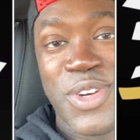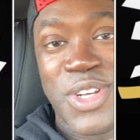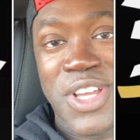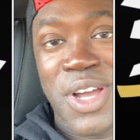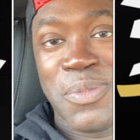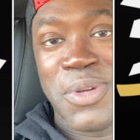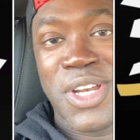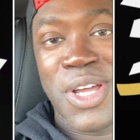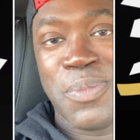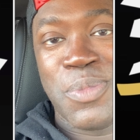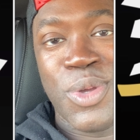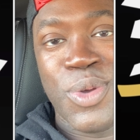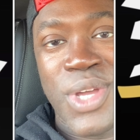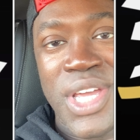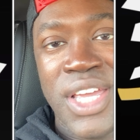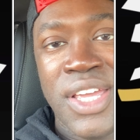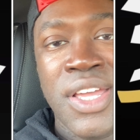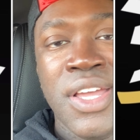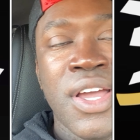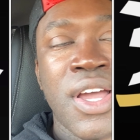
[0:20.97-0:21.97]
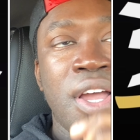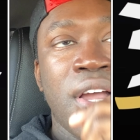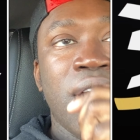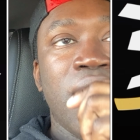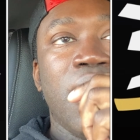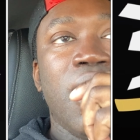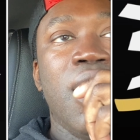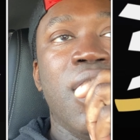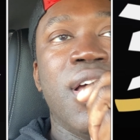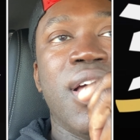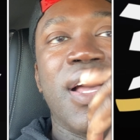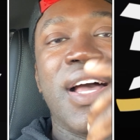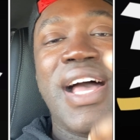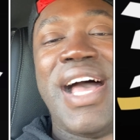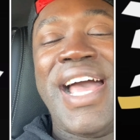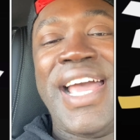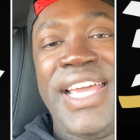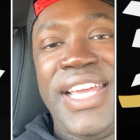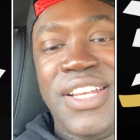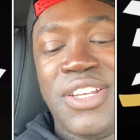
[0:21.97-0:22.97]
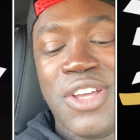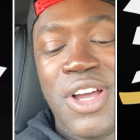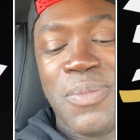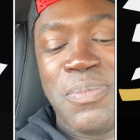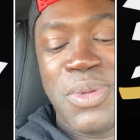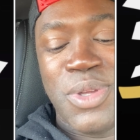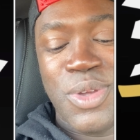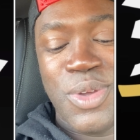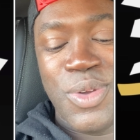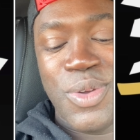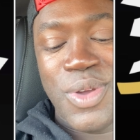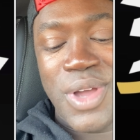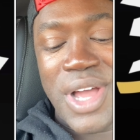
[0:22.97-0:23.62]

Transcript: WWE, AW,